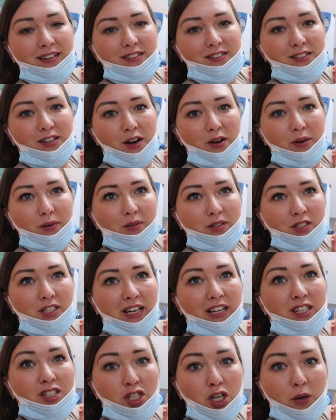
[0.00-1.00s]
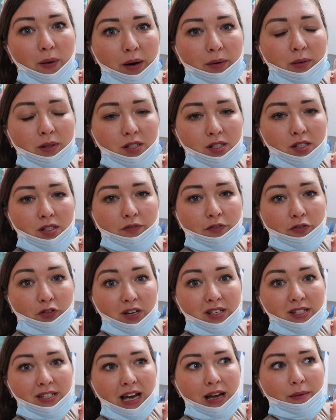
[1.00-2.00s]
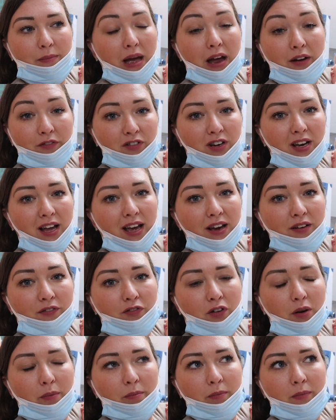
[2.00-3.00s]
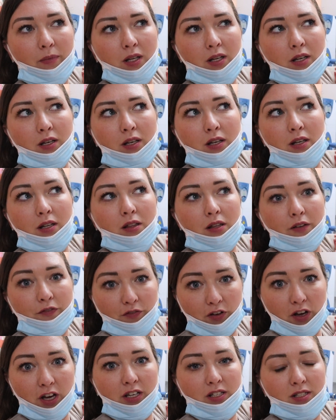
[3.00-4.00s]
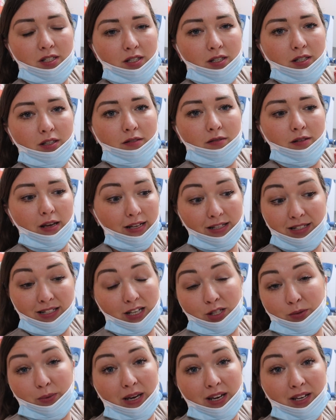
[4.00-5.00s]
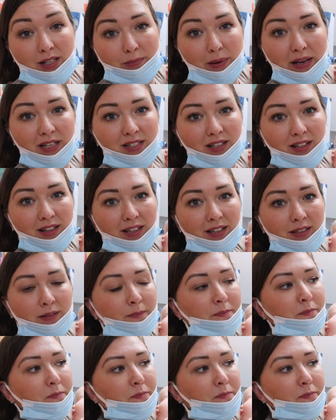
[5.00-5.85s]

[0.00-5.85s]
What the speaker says: She gets two hours free time every day from the first in 6 weeks, basically.